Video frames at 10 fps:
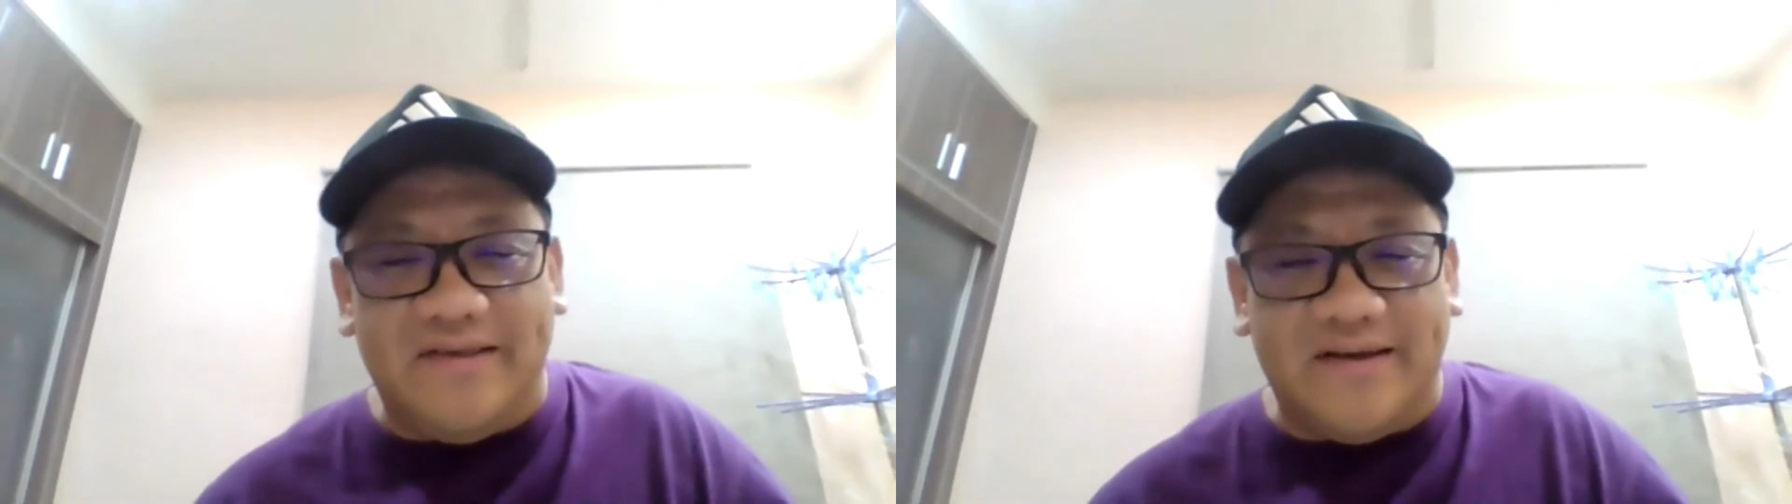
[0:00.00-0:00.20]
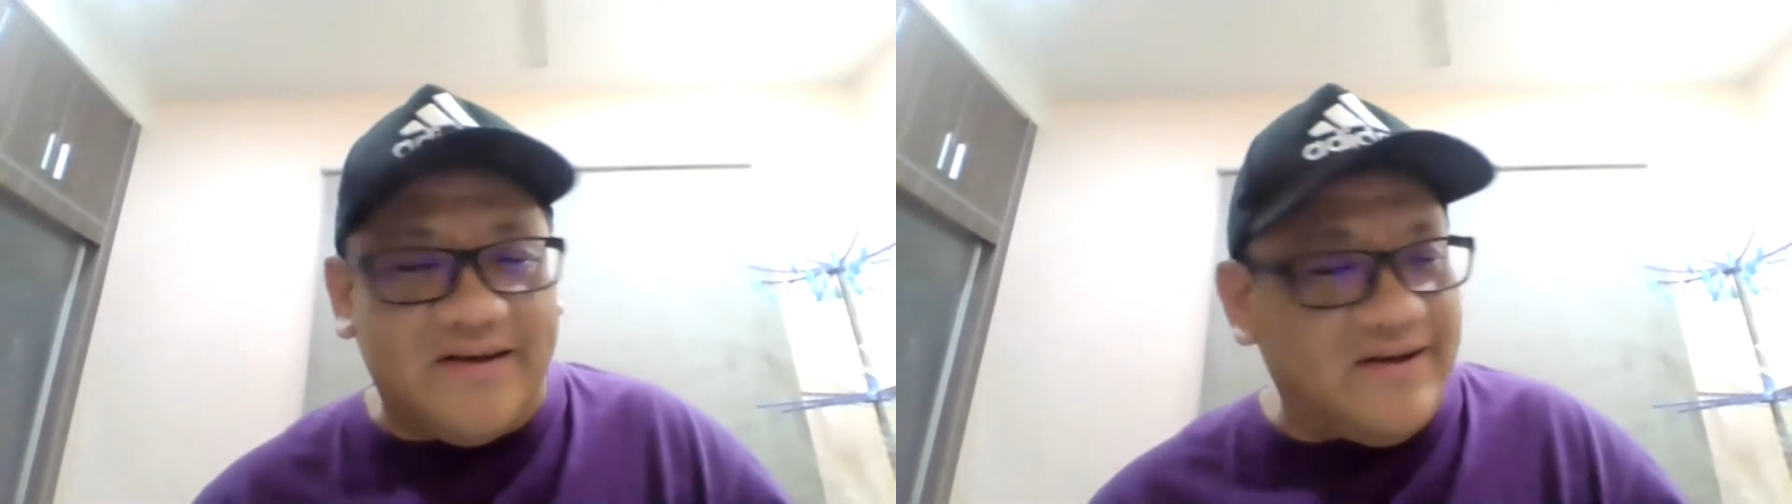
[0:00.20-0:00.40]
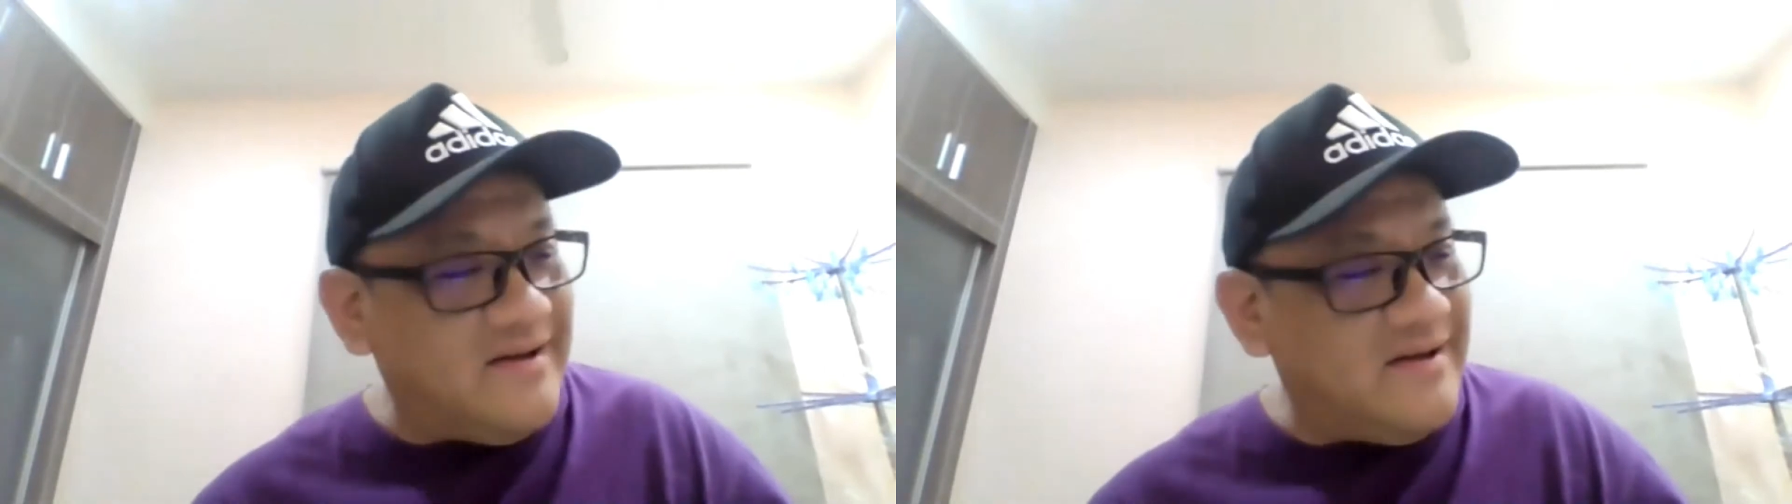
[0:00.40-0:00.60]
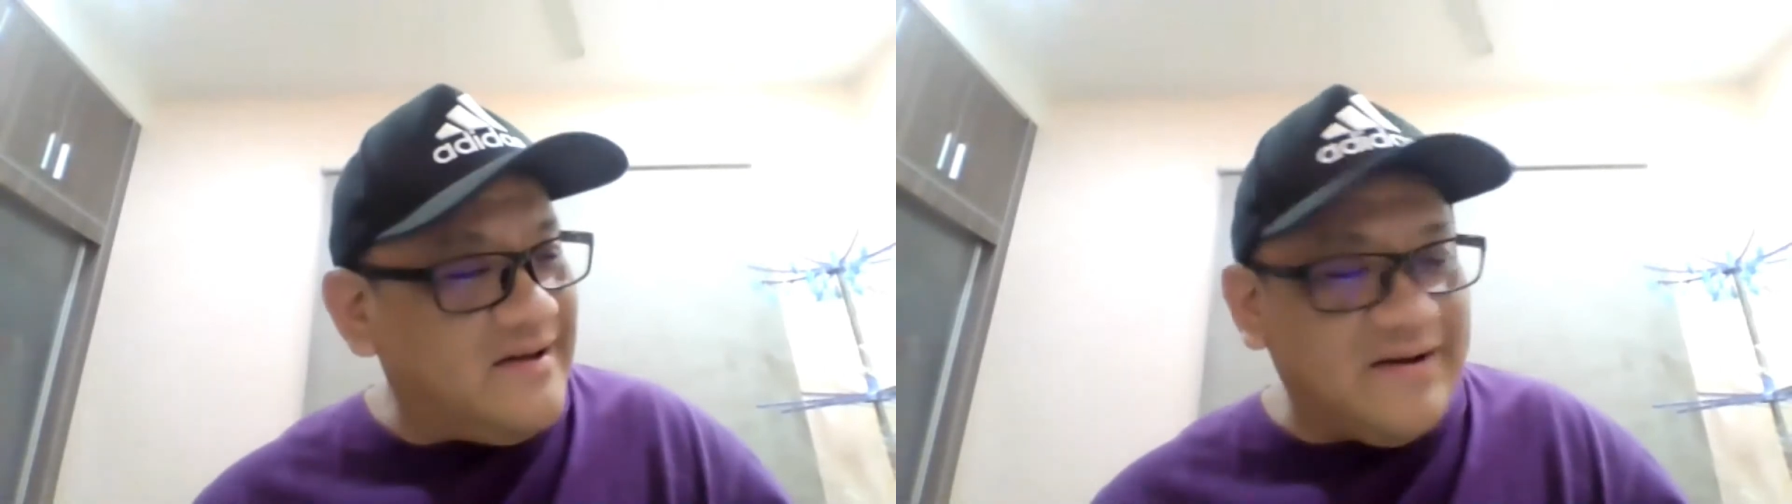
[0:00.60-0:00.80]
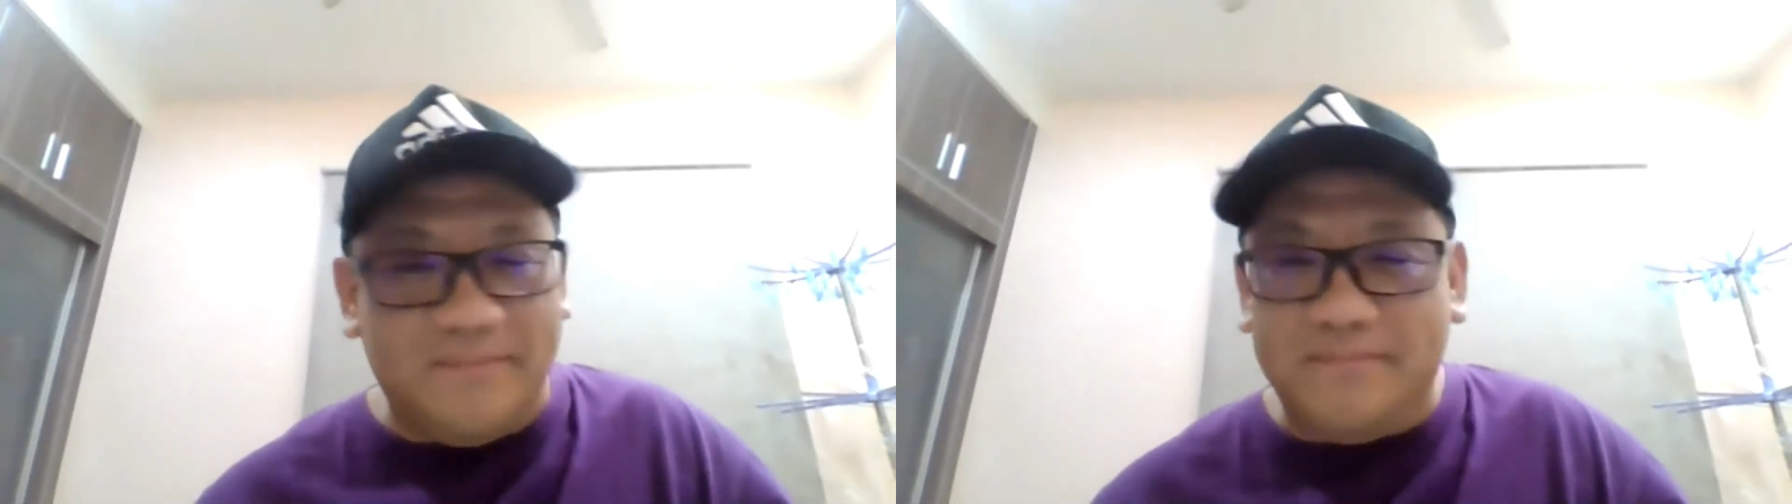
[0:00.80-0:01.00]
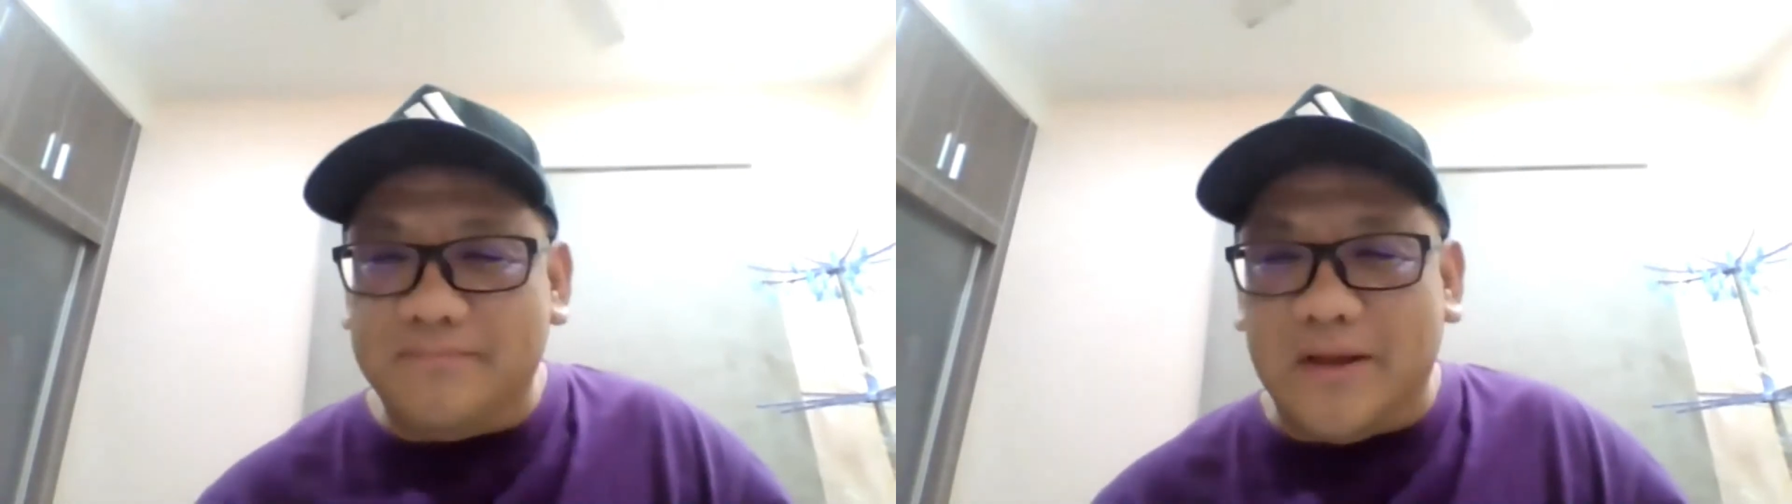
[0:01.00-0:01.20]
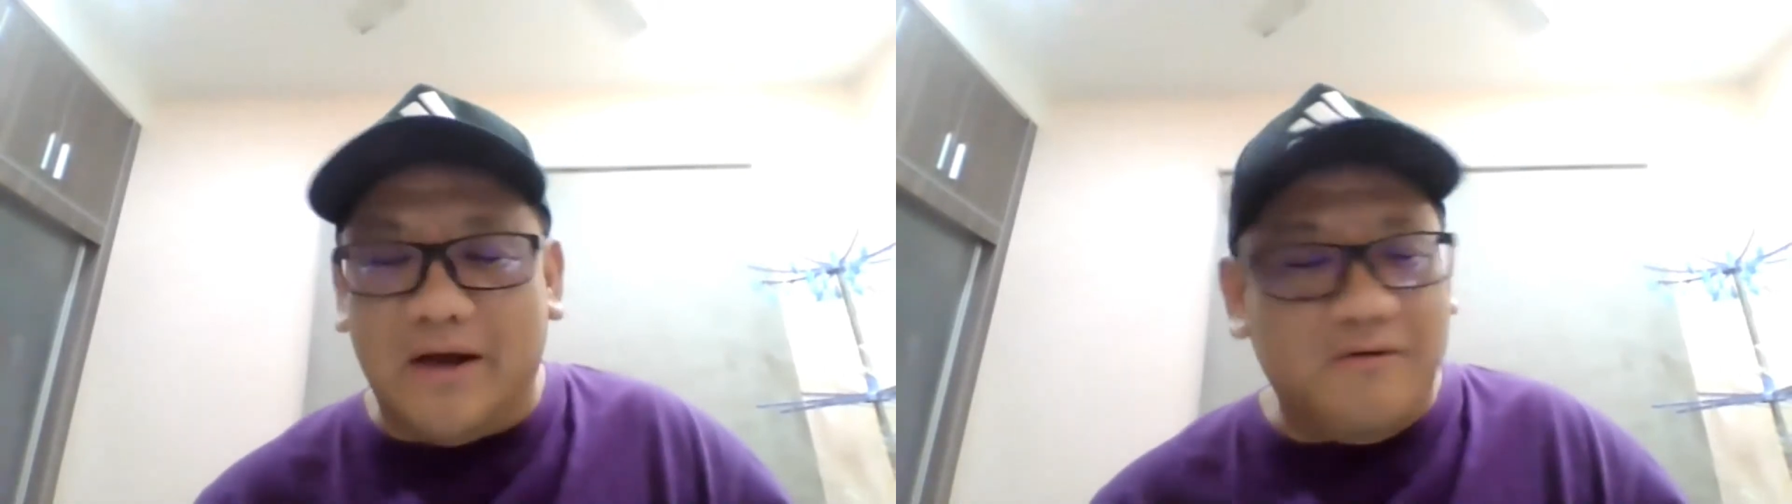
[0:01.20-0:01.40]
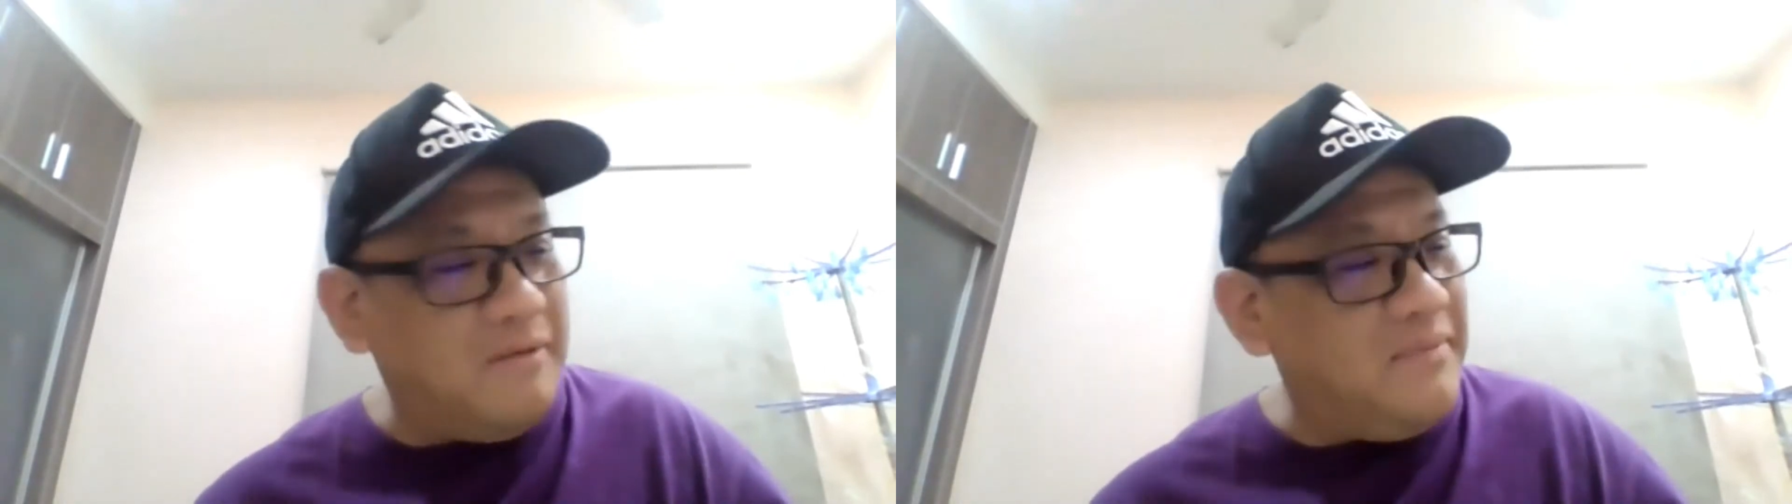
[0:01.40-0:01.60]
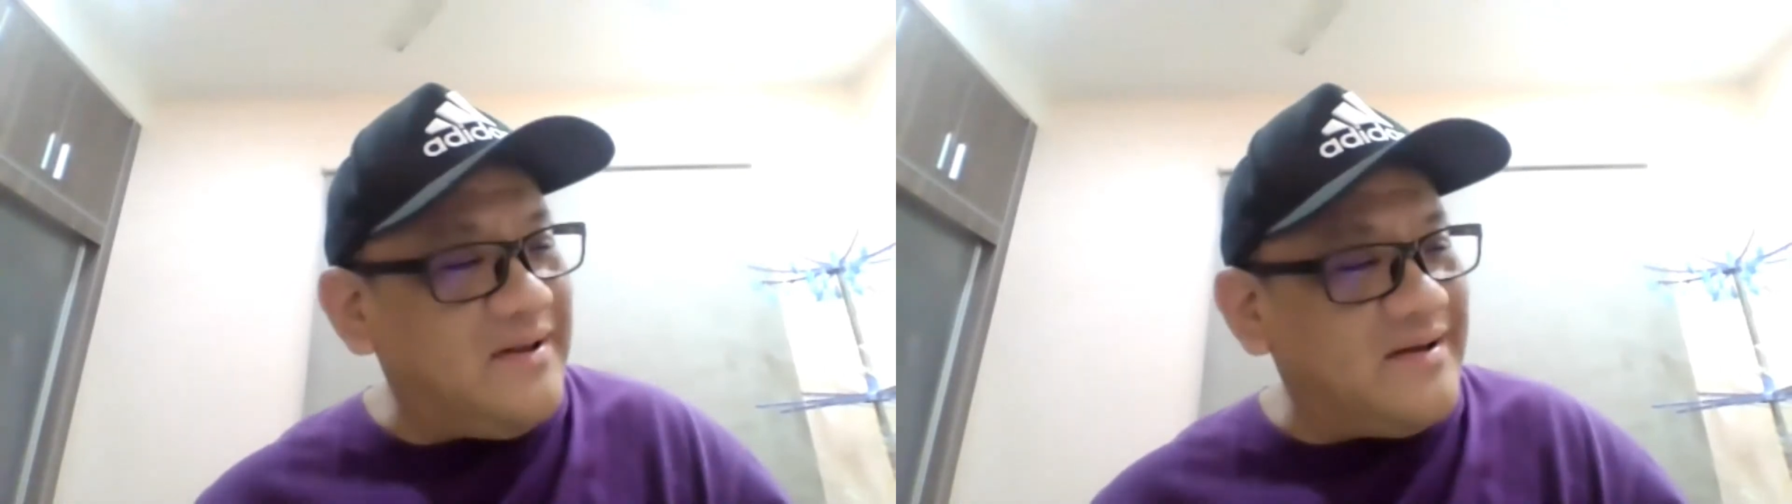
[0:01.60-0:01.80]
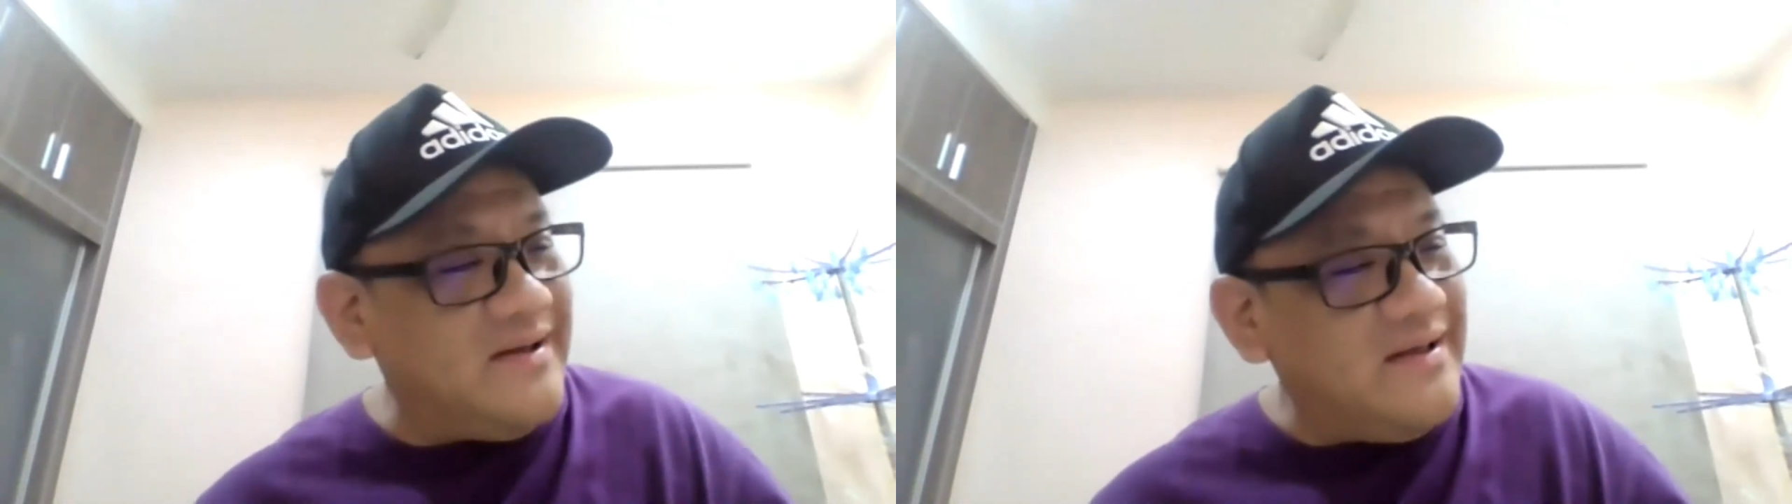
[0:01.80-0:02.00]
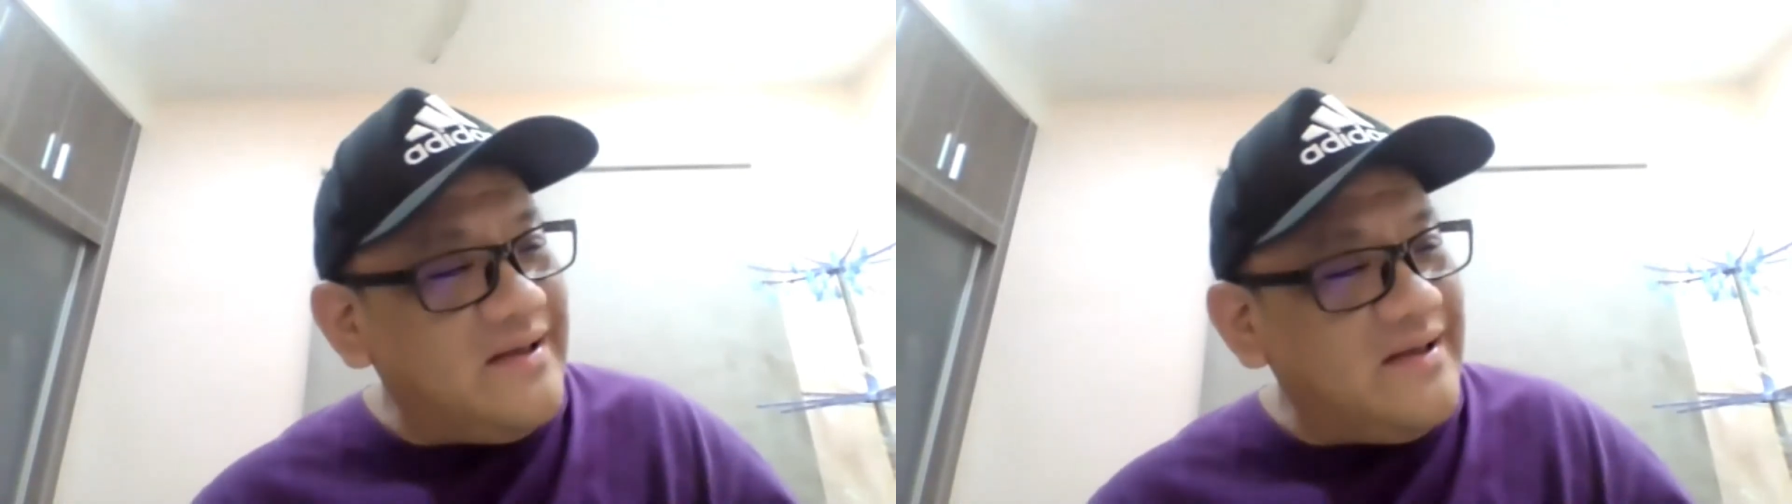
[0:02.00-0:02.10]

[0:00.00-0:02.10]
webinar